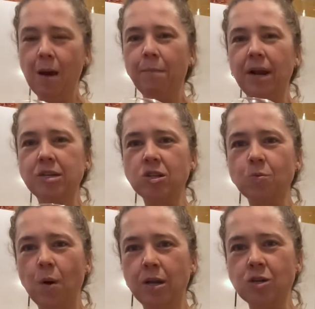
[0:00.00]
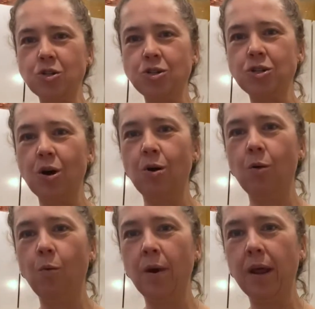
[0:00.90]
but I just wanted to show
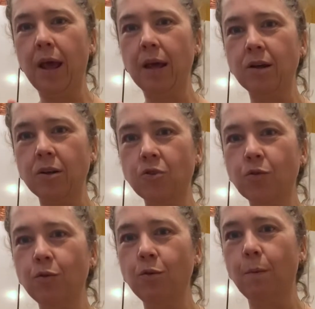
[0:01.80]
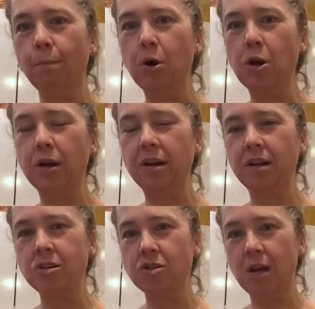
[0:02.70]
what a true
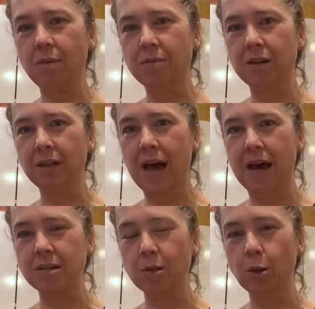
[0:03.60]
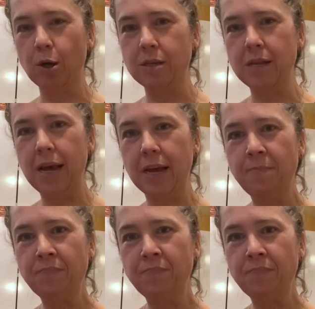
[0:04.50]
Burgundy-shaped glass looks like.